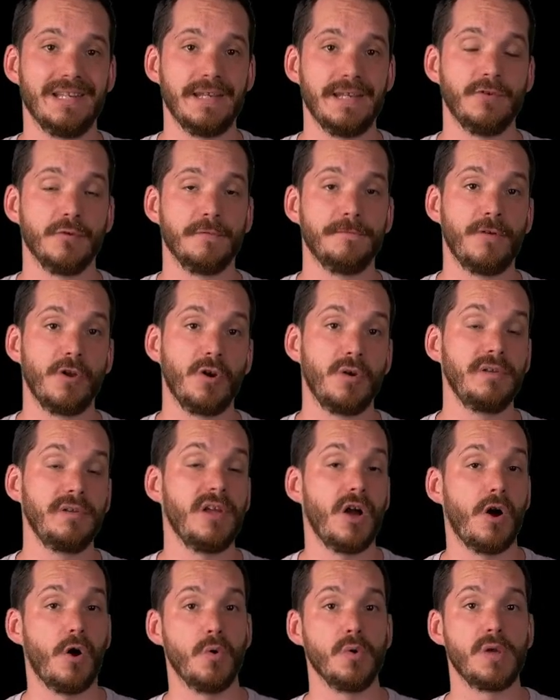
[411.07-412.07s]
If you're following the
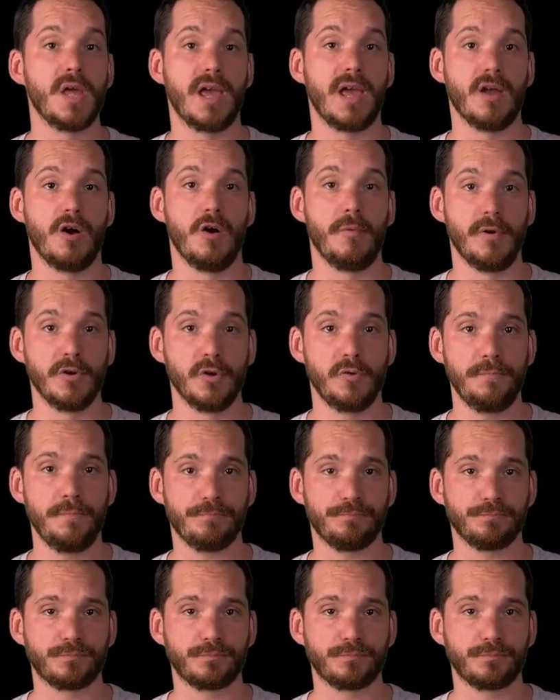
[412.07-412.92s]
OKR model,